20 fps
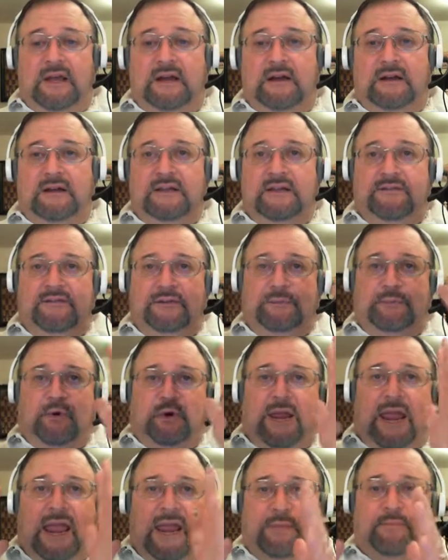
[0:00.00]
if you
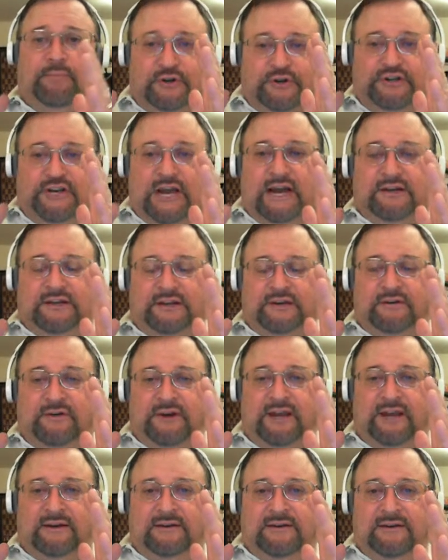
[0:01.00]
put a projector
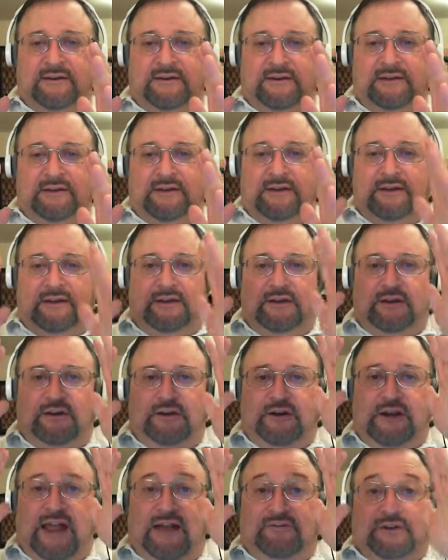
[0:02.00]
in, you're
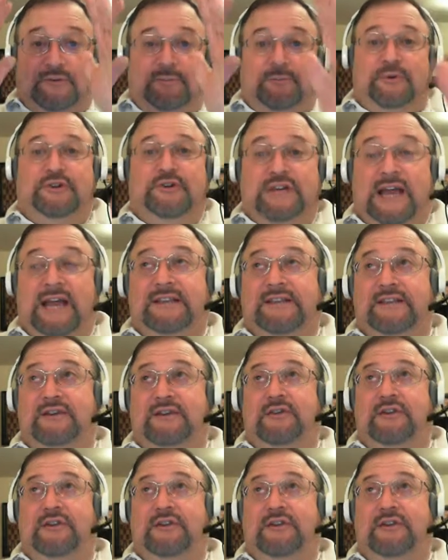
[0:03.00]
going to have to project it,